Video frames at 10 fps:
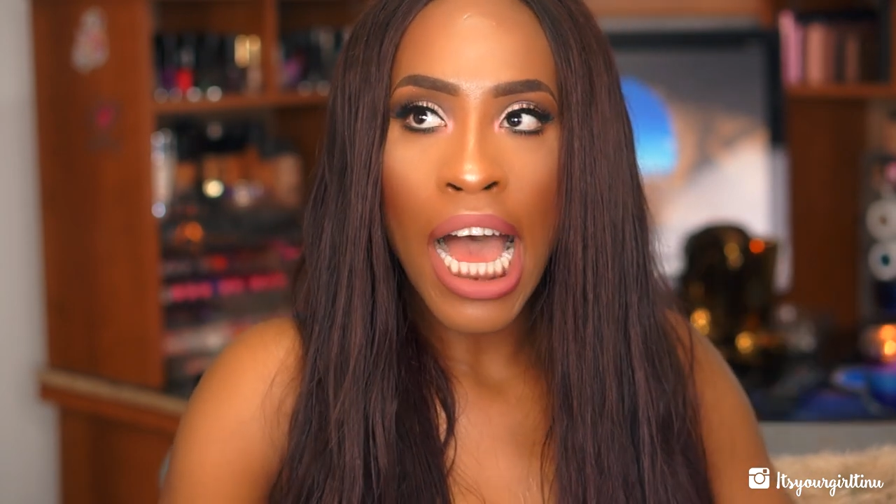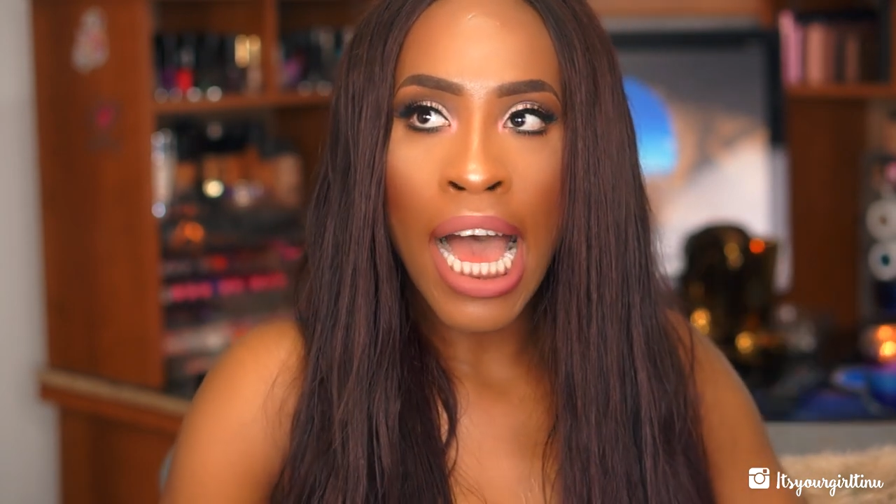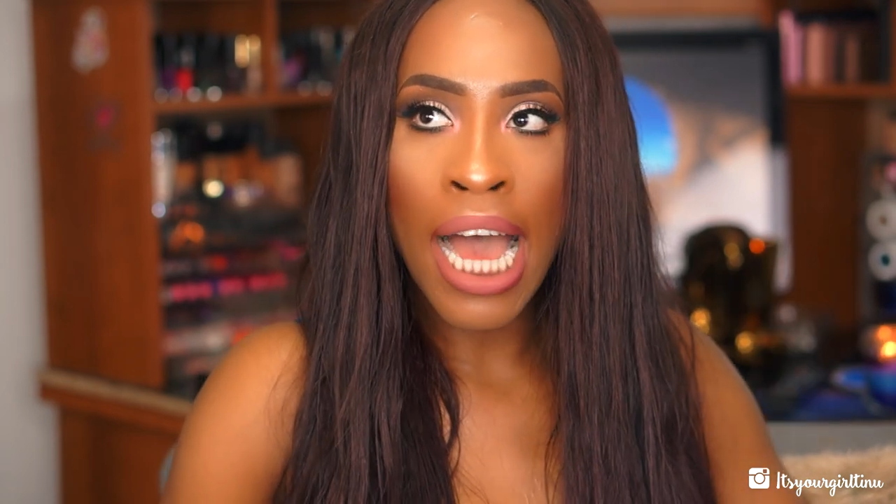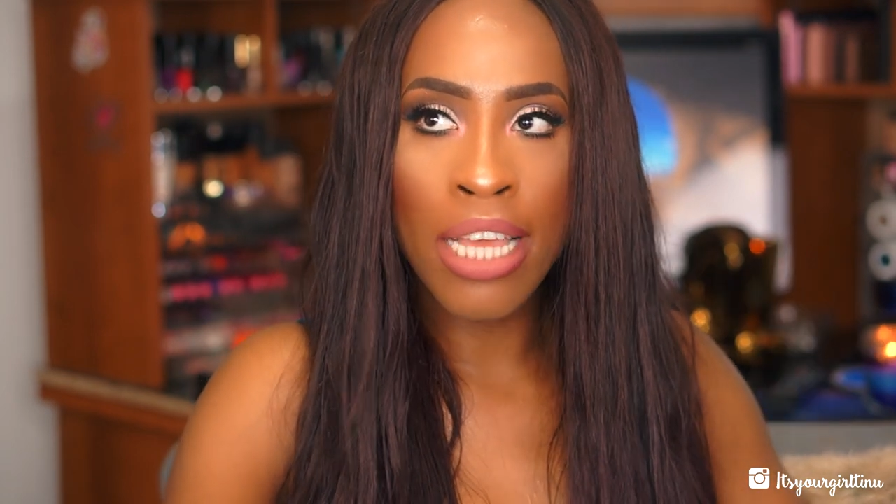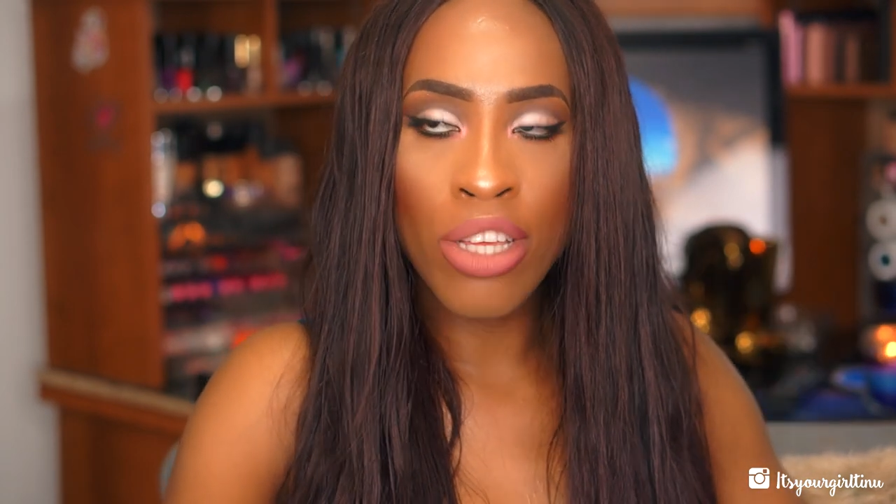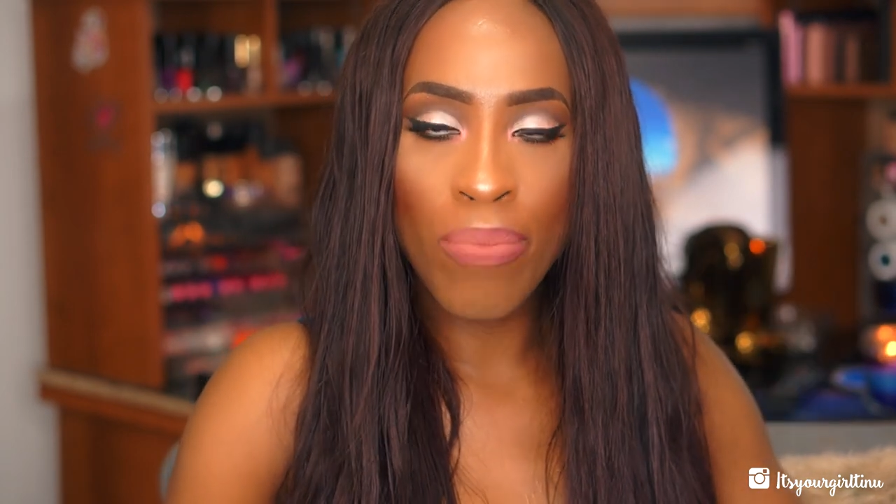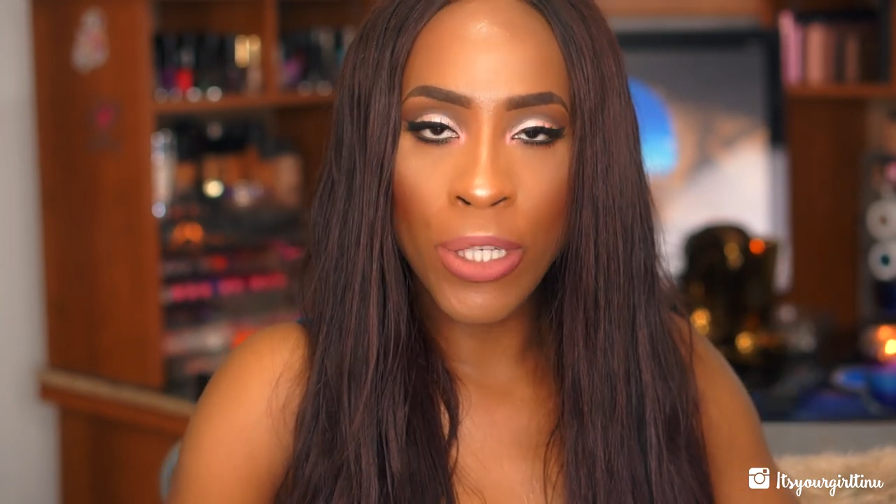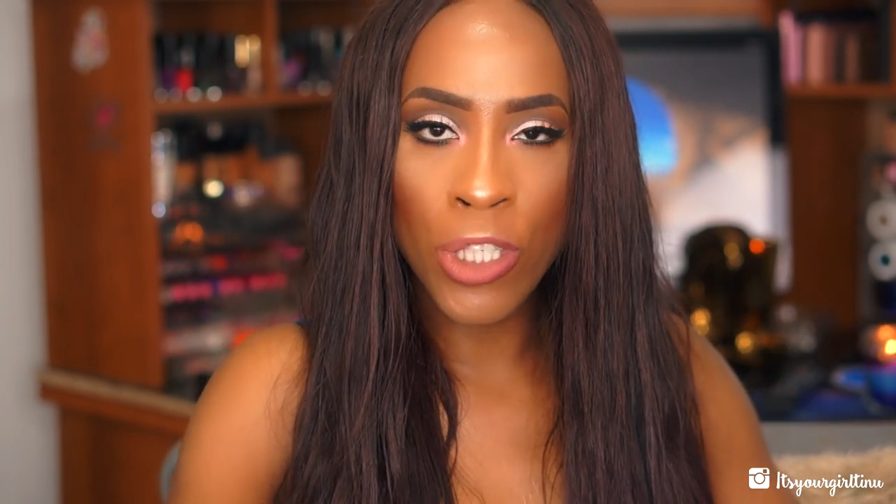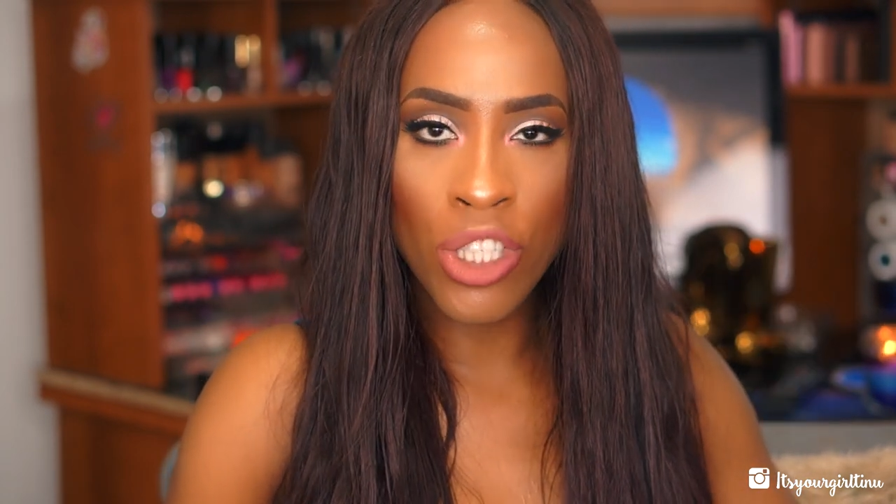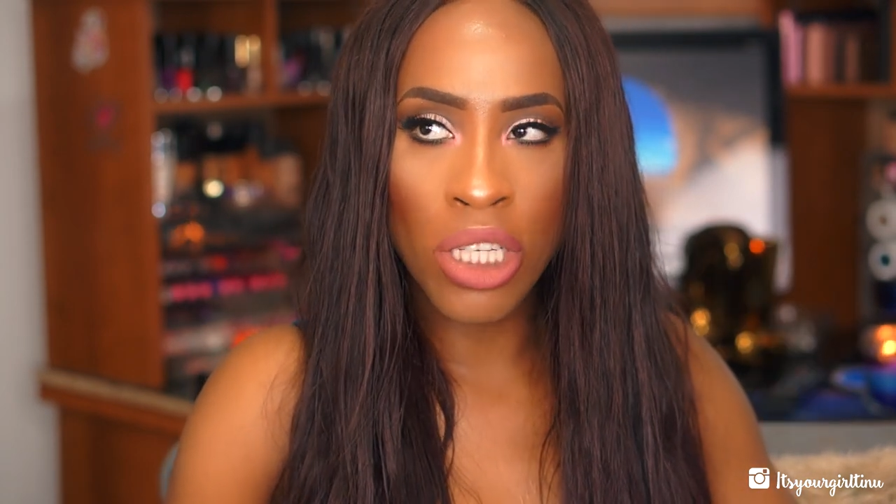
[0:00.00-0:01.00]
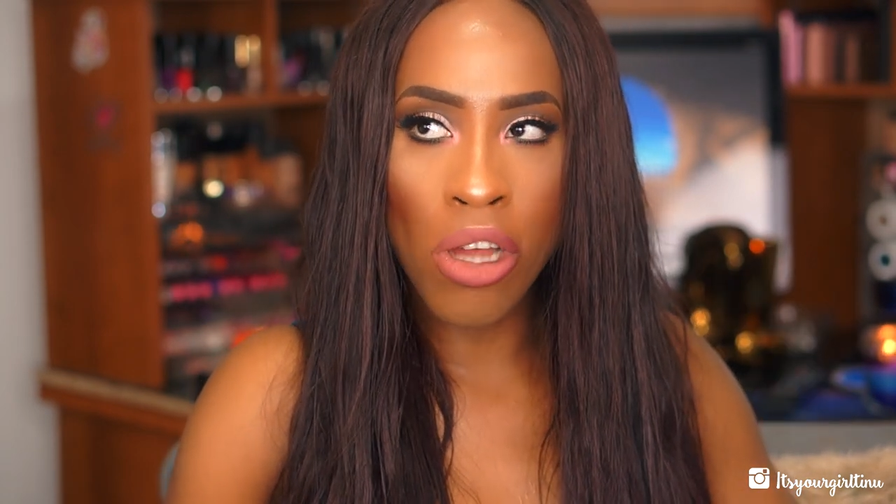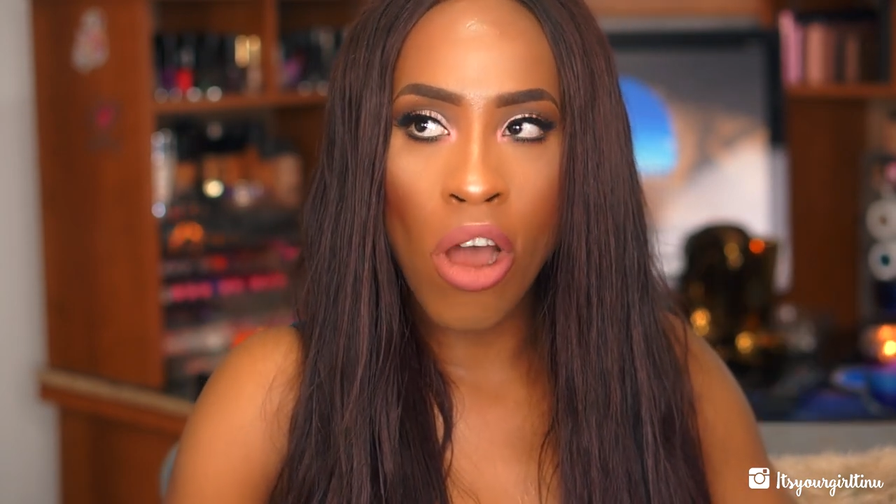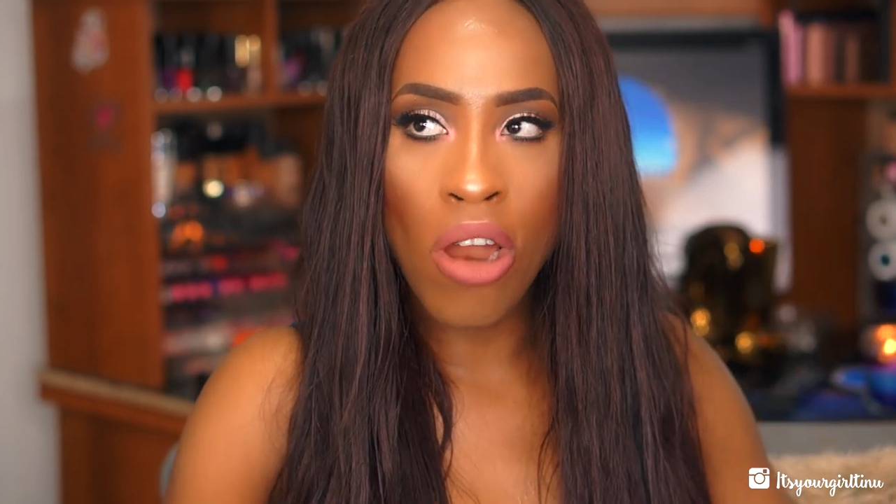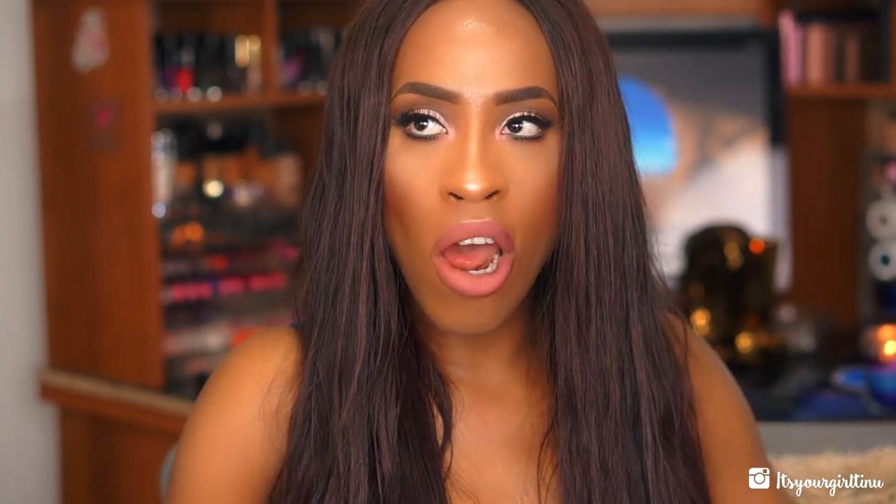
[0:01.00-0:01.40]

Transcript: I purchased it on